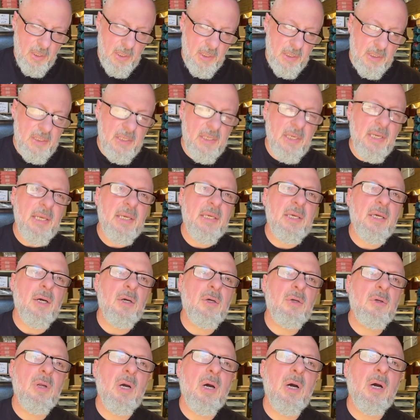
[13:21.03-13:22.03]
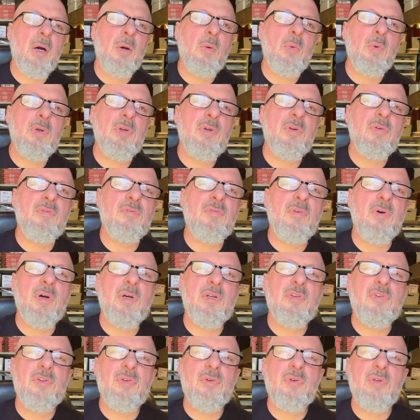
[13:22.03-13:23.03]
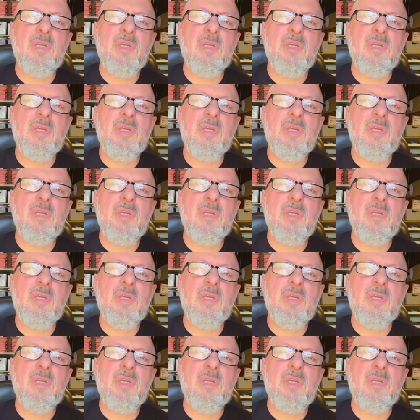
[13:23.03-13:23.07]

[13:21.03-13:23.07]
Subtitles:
Clear coat. I would advise you